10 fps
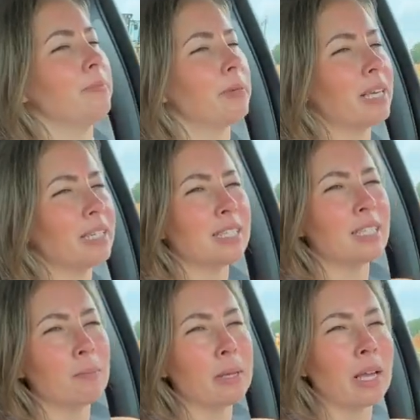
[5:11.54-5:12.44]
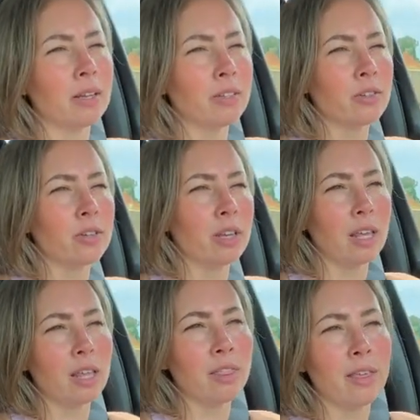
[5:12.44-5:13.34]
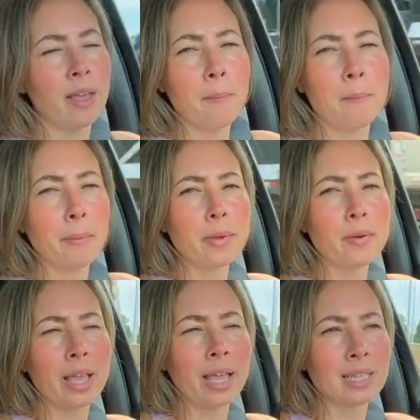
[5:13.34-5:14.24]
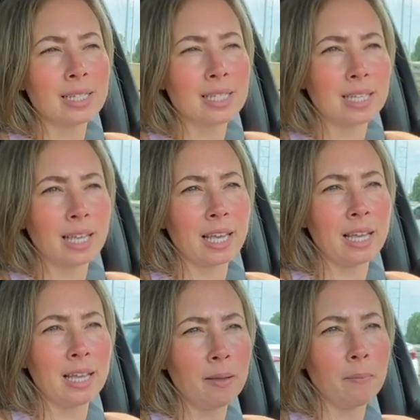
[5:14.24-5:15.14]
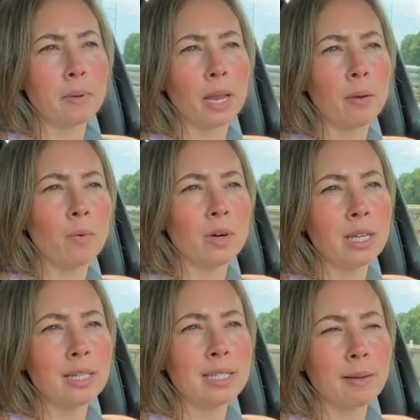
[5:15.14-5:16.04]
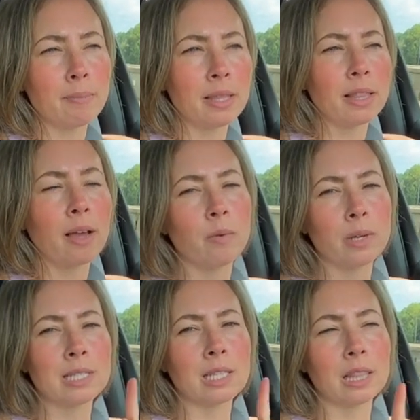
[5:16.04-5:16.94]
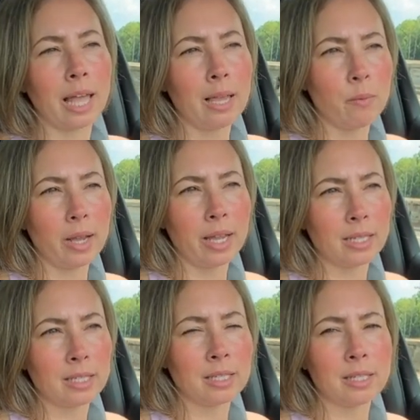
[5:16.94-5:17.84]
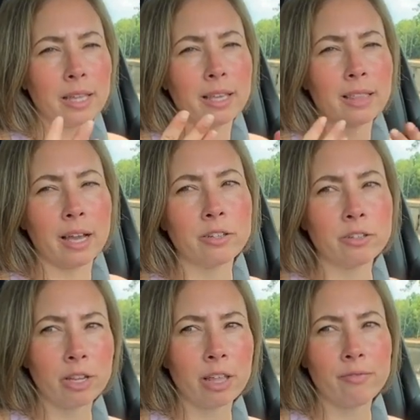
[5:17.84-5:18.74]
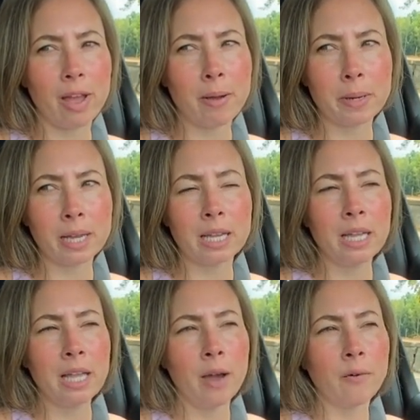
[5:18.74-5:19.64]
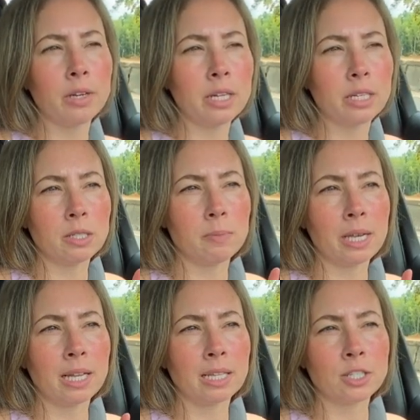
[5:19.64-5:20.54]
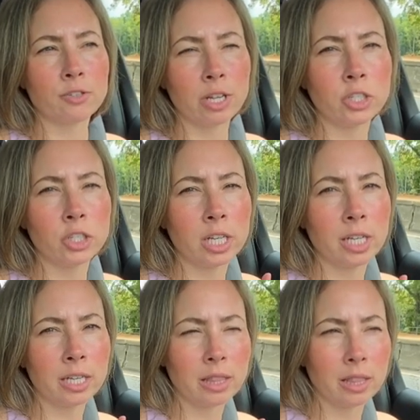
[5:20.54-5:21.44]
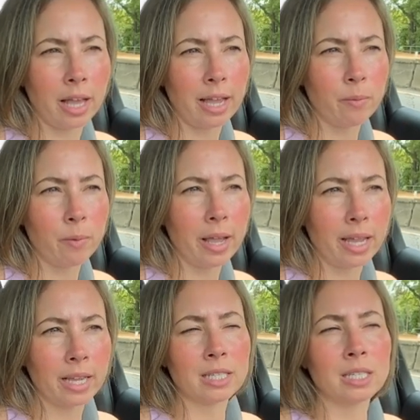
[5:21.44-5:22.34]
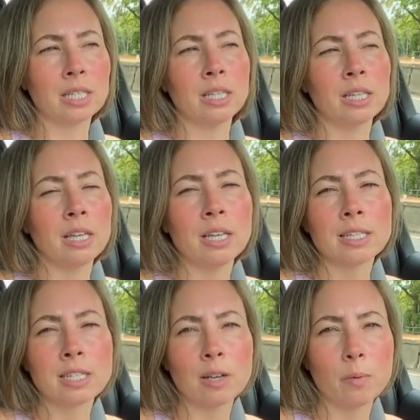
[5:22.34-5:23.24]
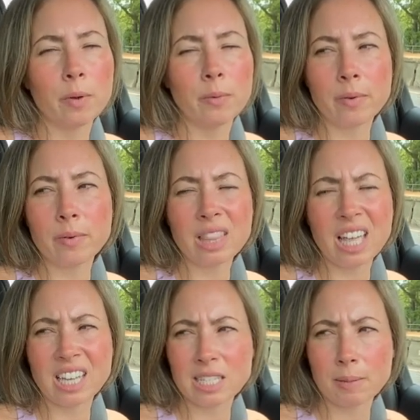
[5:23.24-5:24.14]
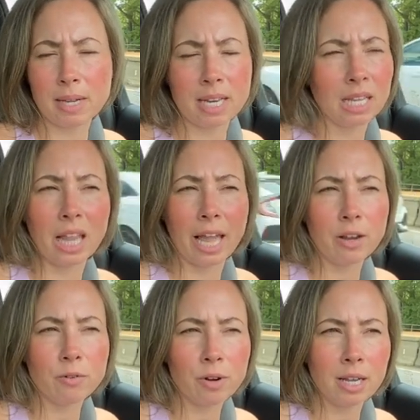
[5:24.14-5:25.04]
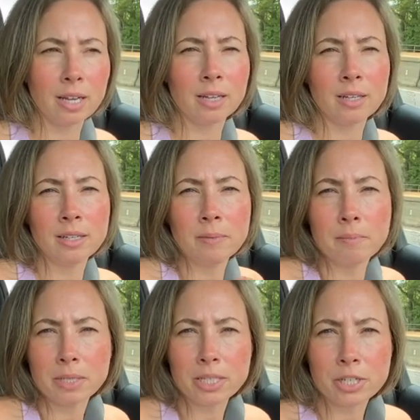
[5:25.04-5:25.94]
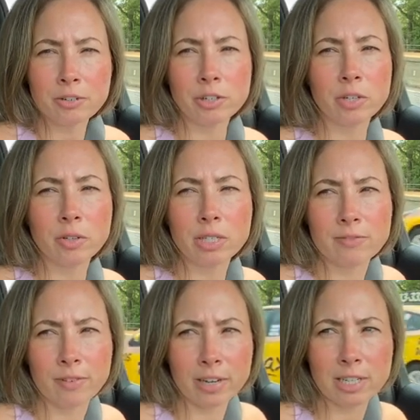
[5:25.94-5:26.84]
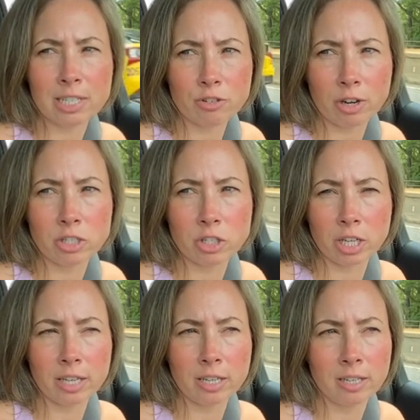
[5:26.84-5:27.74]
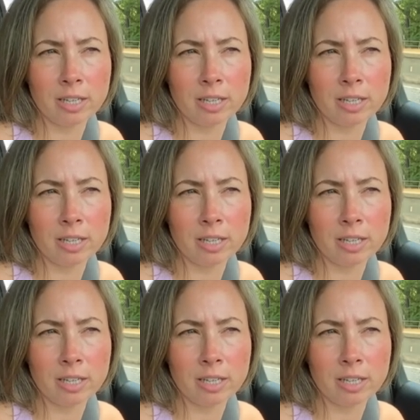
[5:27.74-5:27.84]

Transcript: because it's gonna be underneath, maybe you can't see it, but I wanted something that was lightweight, like the underneath fabric. I wanted it to be kind of stretchy, lightweight. So we went with like some kind of Lycra material. It's very stretchy,